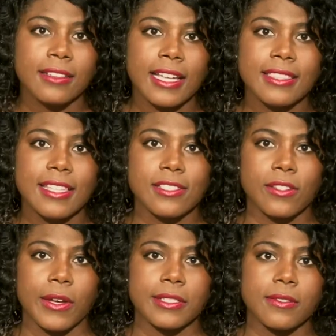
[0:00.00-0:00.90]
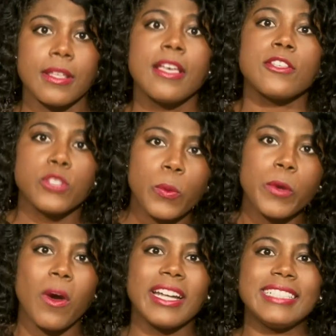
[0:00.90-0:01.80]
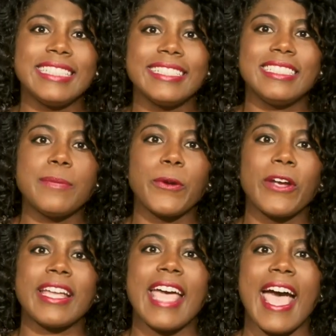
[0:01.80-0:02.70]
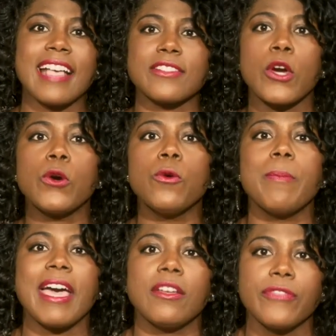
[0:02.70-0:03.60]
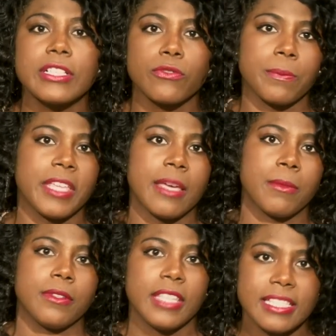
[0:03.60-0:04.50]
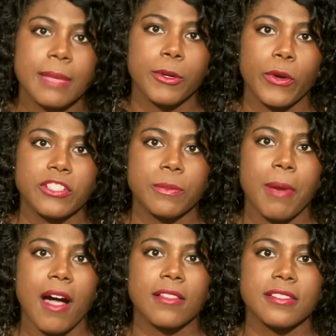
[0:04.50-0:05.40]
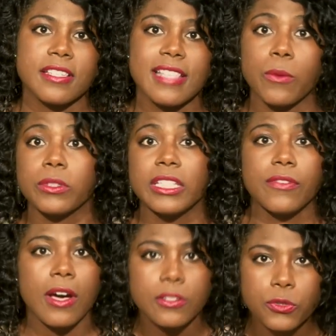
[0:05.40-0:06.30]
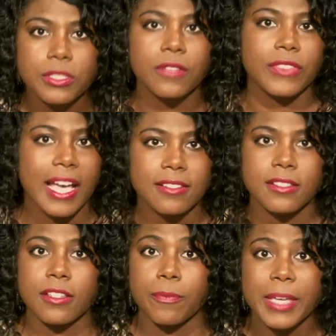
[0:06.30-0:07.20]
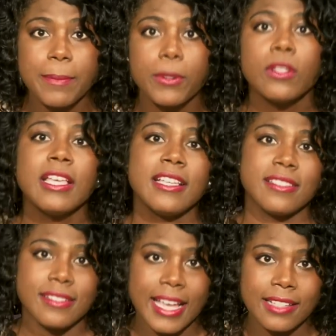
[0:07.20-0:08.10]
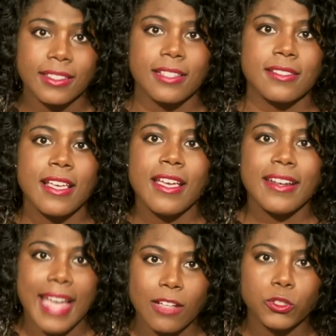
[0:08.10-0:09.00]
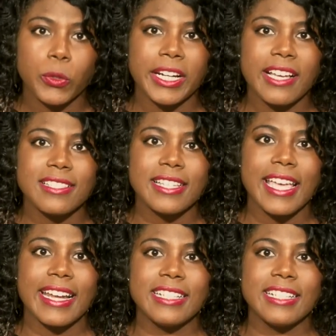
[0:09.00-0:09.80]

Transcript: like this one. So we want to dig deeper and ask who benefits from these immigration policies that will leave hundreds of thousands of people stateless. Now joining us to get